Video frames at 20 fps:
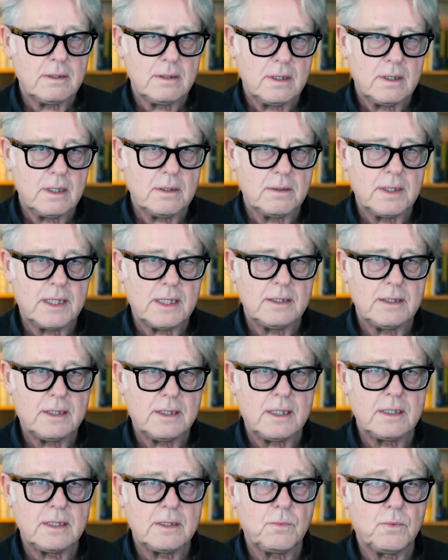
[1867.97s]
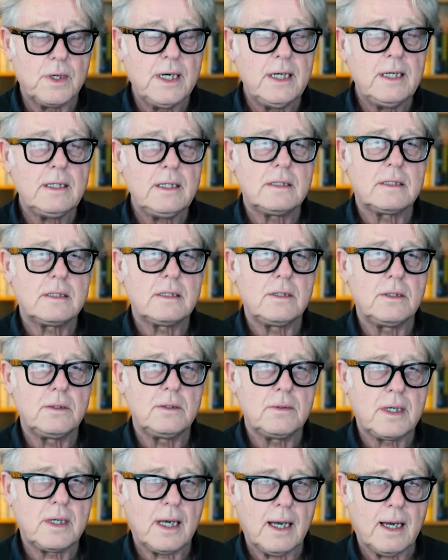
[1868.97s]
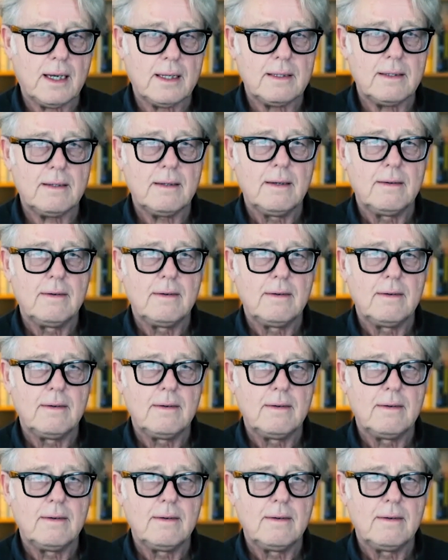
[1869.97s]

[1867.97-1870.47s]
you know there there's ways you can